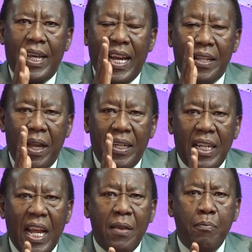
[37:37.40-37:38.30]
In the
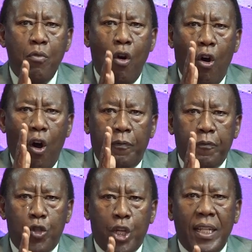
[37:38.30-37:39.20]
name of
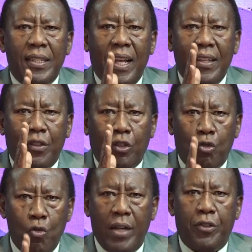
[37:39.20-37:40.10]
Jesus
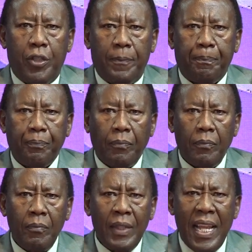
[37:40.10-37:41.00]
Christ,
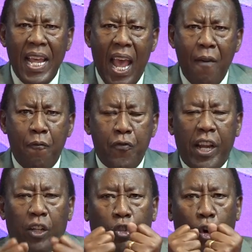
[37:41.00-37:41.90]

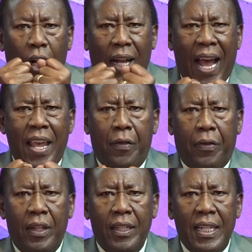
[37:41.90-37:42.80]
every Goliath
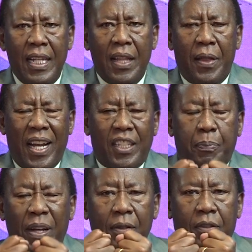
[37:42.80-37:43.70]
that has
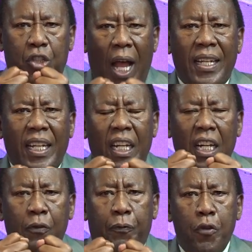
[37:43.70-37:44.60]
been standing
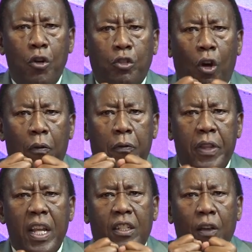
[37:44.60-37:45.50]
in front of
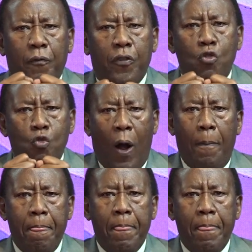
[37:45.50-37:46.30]
this viewer,